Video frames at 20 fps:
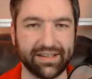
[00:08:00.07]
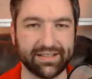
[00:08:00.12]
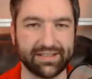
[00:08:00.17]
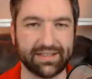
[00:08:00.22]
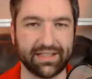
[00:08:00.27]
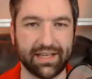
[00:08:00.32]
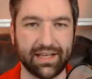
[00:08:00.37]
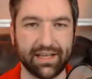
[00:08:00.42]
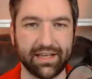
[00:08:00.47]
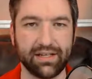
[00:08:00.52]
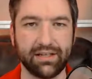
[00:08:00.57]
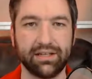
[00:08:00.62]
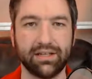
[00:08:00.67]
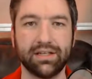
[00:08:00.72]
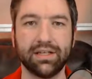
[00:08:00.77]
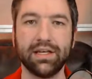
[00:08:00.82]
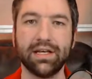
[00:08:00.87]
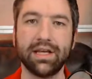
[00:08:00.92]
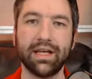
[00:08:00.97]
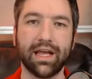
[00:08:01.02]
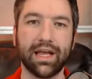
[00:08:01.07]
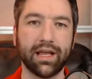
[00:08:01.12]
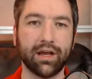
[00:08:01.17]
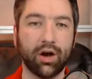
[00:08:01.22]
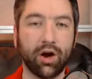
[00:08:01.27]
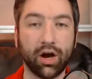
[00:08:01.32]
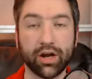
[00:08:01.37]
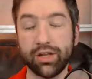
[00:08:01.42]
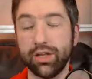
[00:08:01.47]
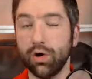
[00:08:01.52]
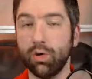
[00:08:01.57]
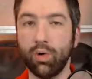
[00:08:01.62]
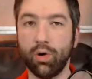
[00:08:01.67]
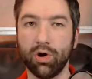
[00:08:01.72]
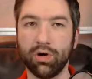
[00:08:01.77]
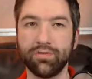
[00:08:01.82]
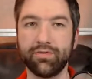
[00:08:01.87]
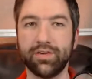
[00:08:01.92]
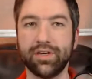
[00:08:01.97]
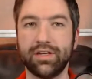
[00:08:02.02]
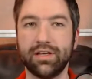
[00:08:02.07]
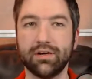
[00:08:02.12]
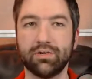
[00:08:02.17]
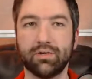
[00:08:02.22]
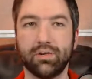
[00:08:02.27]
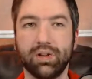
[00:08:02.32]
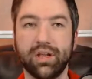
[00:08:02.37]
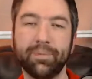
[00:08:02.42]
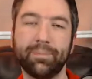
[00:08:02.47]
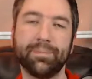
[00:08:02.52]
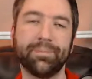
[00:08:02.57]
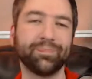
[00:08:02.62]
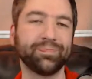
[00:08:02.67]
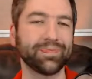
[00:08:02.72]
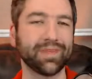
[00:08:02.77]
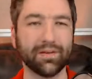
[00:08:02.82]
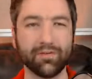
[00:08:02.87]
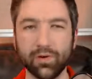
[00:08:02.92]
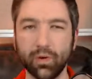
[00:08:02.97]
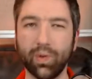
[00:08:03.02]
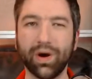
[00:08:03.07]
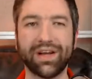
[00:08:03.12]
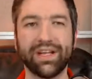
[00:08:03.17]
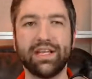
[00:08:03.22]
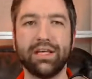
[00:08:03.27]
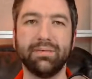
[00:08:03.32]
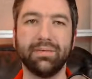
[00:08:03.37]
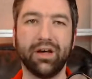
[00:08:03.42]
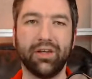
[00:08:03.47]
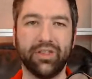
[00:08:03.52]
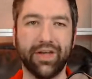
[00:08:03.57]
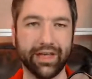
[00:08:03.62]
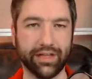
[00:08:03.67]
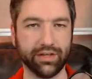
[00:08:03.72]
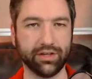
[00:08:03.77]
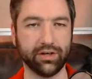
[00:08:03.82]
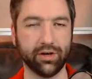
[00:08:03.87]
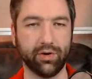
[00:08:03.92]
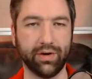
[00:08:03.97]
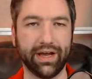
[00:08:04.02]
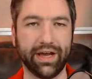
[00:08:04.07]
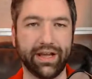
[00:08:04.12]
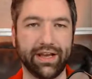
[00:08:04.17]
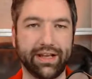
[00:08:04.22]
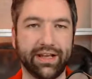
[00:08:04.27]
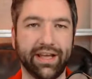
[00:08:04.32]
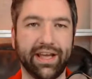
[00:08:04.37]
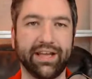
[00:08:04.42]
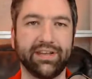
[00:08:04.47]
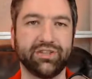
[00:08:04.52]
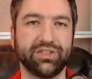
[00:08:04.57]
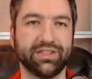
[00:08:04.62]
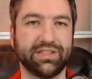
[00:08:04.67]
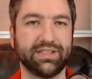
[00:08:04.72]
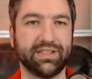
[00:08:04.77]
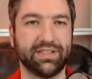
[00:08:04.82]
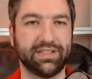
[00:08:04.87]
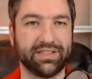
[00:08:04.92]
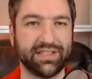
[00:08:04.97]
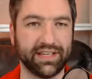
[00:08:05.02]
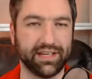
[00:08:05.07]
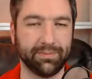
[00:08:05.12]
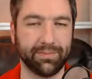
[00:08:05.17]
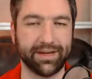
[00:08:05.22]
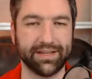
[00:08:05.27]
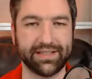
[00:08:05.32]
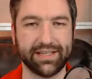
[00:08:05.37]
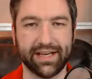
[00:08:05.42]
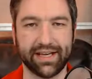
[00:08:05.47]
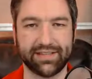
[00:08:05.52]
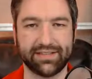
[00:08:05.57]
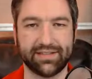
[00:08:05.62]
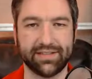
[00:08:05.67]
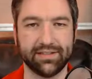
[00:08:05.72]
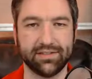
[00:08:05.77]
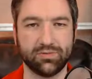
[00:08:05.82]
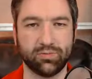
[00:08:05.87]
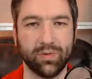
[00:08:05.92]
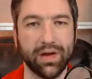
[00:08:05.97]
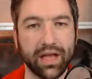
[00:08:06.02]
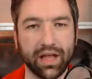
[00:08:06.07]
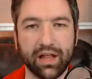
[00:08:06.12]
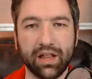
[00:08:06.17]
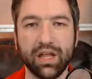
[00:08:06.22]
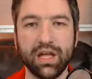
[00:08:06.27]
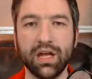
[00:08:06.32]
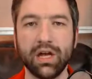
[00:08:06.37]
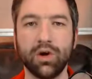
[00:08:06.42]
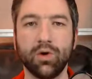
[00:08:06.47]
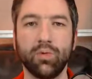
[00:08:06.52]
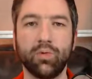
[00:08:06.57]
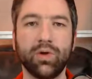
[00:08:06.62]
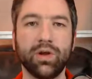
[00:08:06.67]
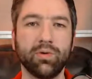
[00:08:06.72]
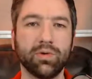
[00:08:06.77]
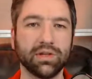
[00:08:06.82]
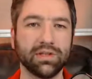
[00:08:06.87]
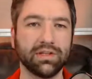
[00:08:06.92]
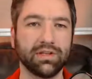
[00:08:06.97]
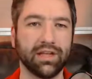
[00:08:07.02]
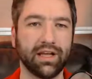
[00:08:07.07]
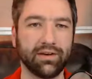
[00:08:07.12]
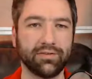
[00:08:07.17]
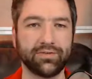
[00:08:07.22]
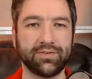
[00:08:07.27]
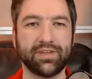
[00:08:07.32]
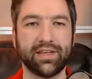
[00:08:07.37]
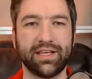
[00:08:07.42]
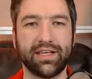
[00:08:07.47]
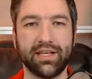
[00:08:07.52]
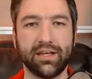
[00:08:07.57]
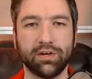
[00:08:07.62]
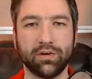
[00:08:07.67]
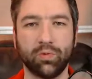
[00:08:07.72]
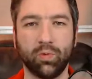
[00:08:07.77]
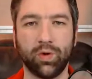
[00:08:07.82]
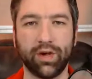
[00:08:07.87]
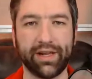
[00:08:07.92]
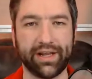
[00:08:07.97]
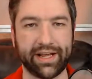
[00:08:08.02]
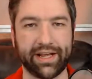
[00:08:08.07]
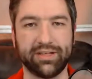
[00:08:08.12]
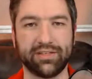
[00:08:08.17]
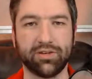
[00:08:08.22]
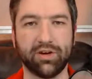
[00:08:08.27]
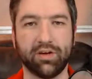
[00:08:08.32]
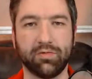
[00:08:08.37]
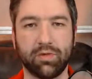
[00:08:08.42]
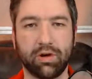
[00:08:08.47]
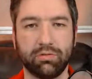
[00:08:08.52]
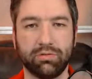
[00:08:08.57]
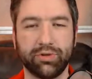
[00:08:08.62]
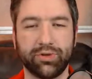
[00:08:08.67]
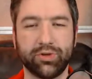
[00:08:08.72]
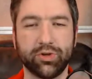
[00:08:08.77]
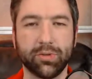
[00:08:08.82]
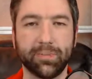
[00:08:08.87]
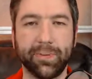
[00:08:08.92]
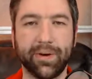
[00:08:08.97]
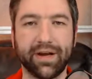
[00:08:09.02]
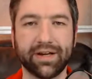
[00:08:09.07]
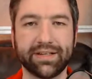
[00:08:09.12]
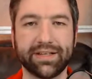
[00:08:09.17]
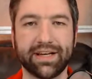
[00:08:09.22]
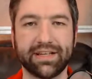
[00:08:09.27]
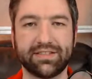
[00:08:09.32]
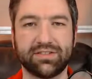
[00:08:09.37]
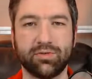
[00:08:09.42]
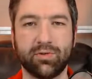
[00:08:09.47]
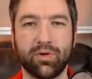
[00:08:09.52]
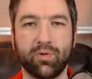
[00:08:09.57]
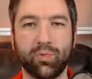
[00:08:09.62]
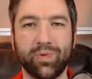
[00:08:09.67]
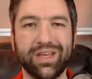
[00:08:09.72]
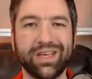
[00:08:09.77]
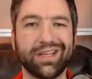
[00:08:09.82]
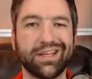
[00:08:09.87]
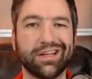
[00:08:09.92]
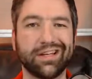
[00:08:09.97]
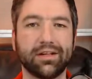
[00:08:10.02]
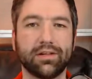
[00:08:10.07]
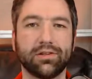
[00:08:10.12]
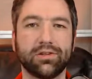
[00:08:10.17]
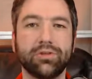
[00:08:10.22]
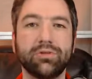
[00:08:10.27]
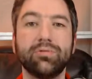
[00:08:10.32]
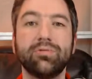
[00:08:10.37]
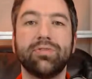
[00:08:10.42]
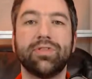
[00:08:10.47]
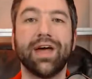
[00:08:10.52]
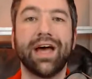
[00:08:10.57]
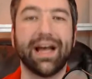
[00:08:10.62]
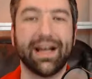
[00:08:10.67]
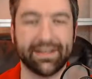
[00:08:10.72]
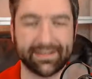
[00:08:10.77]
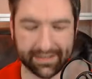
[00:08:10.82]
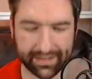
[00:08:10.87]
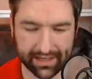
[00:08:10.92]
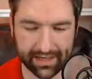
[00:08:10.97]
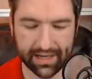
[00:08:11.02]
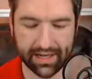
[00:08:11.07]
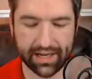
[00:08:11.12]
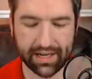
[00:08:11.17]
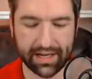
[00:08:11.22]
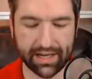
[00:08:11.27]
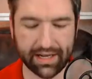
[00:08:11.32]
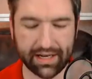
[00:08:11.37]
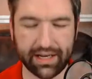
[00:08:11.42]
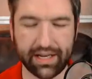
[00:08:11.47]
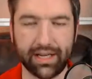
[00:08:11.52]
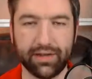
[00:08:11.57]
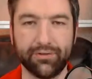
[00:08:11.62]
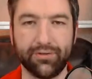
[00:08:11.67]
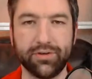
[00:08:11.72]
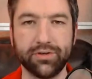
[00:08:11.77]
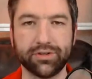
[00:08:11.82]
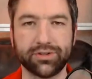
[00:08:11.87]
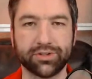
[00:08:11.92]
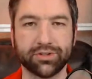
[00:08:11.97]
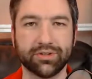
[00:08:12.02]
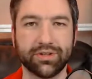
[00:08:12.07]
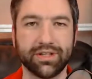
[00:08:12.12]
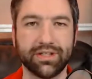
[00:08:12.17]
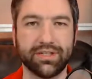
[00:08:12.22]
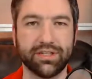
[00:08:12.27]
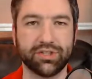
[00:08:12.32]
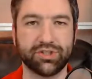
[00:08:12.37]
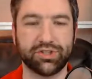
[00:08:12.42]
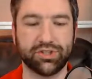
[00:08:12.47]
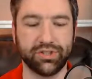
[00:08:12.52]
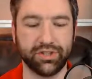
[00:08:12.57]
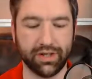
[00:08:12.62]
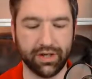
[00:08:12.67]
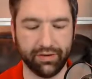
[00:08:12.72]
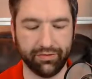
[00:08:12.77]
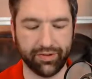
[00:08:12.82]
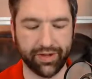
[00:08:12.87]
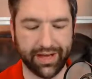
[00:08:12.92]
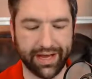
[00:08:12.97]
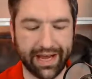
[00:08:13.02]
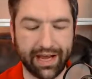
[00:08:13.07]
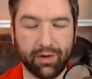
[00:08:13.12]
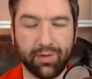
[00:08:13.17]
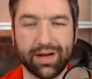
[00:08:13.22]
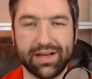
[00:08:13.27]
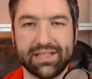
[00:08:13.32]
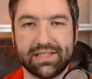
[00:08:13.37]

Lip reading: us in a audio or video clip. If you want to email that, you can go ahead and just send it by text as well. We would love to hear what has gone wrong with your podcast so that we can include that in a future edition of the How I